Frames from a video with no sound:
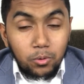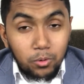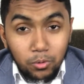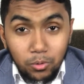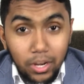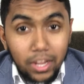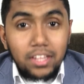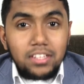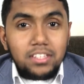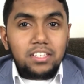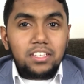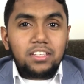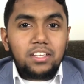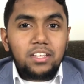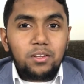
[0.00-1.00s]

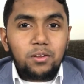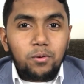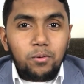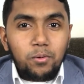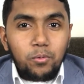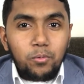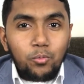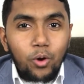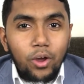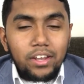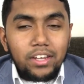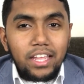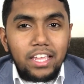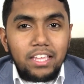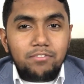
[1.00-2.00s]
crazy,
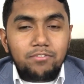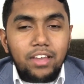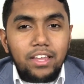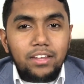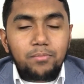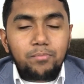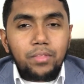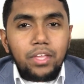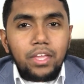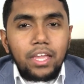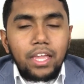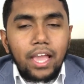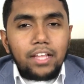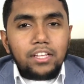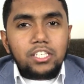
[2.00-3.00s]
one-day event,
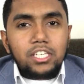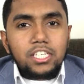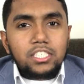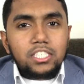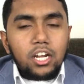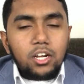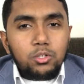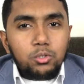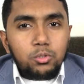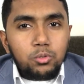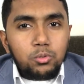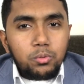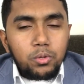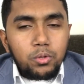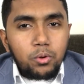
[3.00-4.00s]
and she started
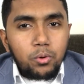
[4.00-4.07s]
to,